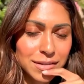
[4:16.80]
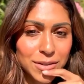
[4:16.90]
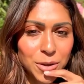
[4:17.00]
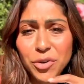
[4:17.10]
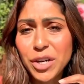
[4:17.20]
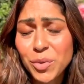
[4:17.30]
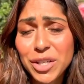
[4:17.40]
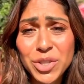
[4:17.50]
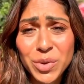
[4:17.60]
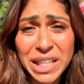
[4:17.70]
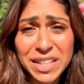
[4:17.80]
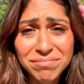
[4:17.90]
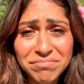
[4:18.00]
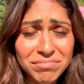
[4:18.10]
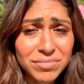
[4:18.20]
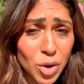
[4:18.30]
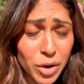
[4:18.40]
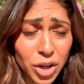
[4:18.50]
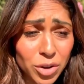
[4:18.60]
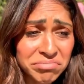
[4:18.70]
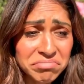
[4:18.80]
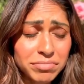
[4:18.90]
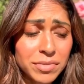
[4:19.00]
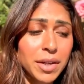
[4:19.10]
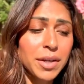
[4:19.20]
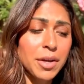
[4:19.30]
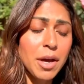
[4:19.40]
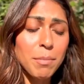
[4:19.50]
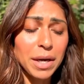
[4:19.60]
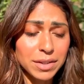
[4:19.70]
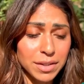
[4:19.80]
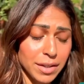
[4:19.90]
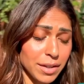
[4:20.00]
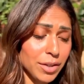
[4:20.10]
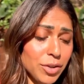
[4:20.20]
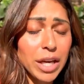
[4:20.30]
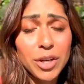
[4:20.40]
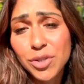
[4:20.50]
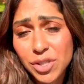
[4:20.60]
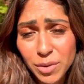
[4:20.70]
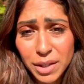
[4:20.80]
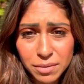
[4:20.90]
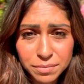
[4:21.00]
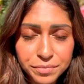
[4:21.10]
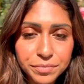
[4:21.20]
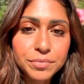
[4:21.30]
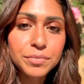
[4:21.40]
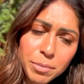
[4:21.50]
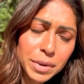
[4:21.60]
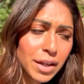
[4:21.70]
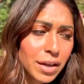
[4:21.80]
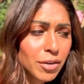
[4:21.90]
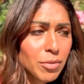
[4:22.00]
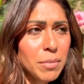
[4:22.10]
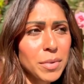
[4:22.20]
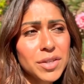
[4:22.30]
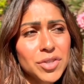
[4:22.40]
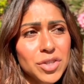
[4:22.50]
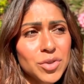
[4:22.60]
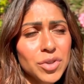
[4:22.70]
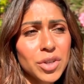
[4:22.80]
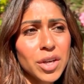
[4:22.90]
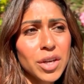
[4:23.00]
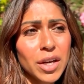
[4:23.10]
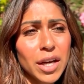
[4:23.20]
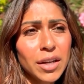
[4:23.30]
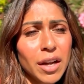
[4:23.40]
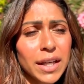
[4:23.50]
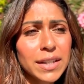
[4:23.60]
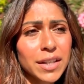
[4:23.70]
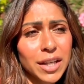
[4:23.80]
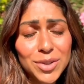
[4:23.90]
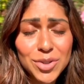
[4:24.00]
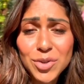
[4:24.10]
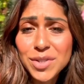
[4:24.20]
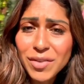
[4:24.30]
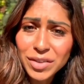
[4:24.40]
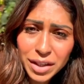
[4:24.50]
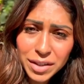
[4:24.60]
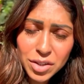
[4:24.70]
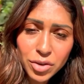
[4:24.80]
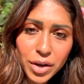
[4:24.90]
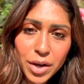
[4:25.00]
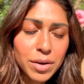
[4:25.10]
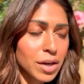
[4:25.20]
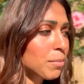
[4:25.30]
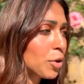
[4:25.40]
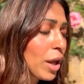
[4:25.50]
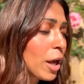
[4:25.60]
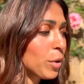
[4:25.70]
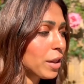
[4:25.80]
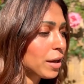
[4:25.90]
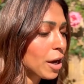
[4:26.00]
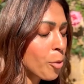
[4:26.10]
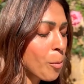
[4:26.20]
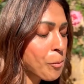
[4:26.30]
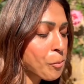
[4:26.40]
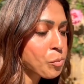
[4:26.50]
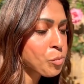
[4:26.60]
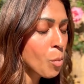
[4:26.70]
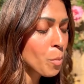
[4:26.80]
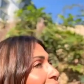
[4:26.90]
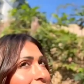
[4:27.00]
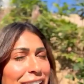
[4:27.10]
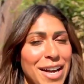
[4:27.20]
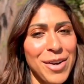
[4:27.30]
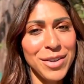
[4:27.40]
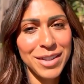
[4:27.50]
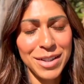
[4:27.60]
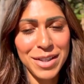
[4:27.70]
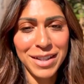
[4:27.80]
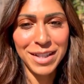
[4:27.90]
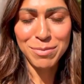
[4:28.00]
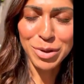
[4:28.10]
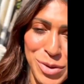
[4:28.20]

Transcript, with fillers: do I really want to do it? No, I don't. But you get used to it. But then I remember it's just a night, and I used to do seven nights in a row, and I'm okay with it now. Right now, there's blue